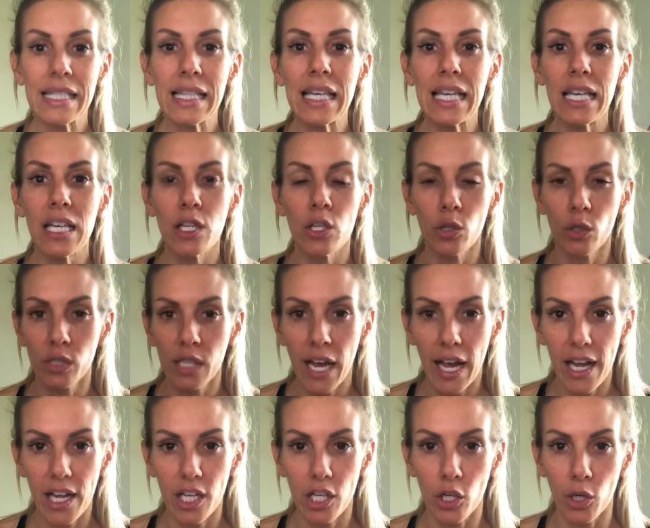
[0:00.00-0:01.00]
Then you'll
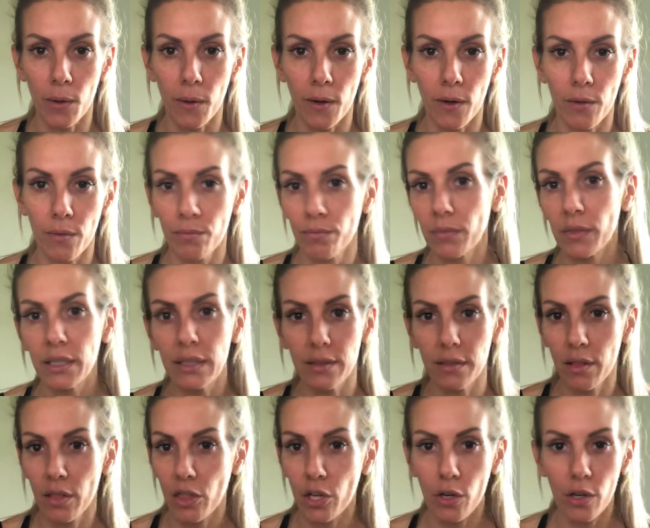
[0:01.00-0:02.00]
take your
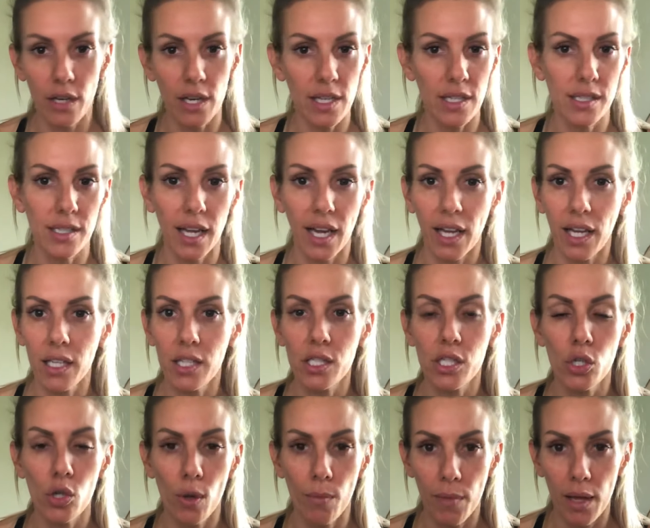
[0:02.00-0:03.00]
30 seconds
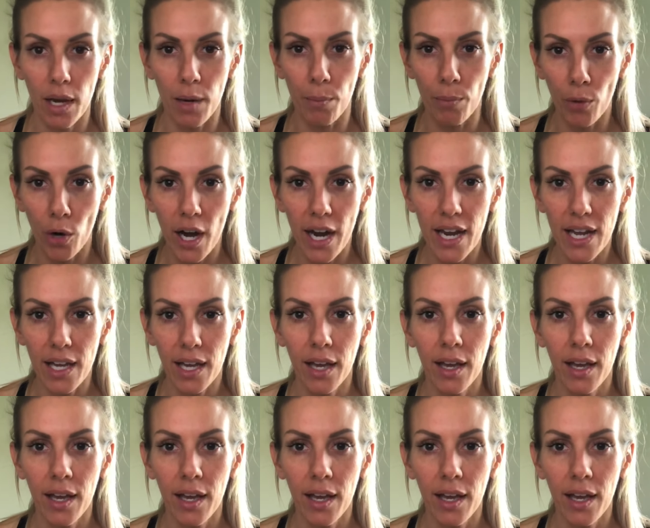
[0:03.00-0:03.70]
to a minute break.